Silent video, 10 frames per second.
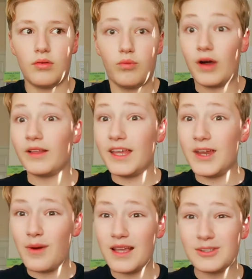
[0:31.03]
Well,
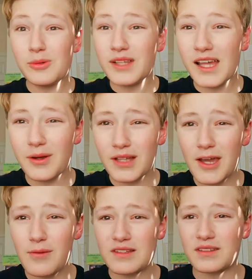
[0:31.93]
anyways, ole
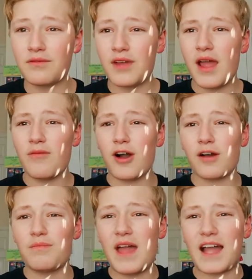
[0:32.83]
ole wisdom fan,
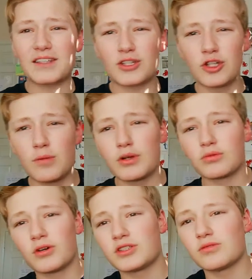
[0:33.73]
welcome back to
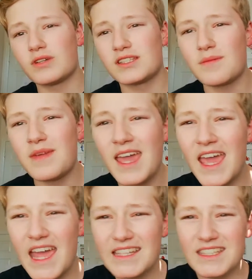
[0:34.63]
Cooper's Words of Wisdom.
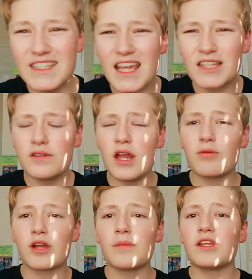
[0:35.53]
In today's video,
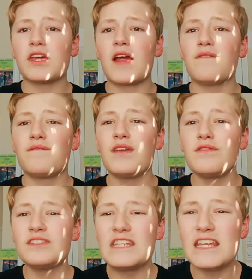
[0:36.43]
we're going to be looking at
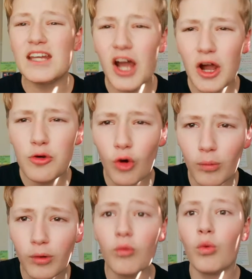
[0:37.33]
15
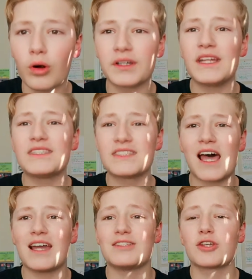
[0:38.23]
unnormal warning
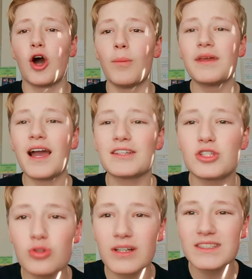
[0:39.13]
signs. Hope you guys
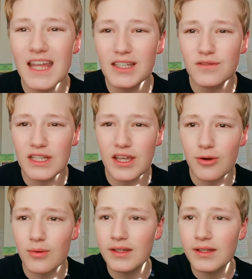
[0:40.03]
enjoyed today's video.